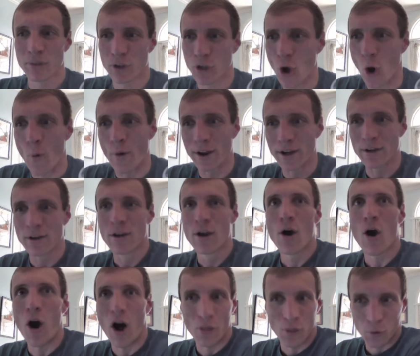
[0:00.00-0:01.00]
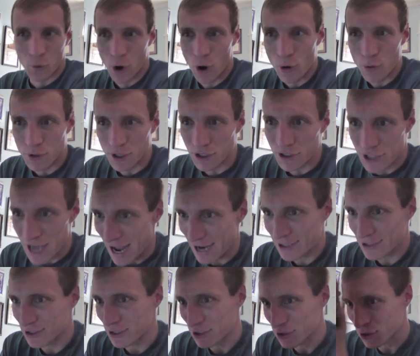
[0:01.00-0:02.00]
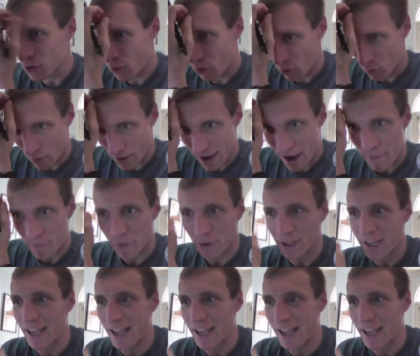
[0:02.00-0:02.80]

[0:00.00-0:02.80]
going on the road to Texas or whatever.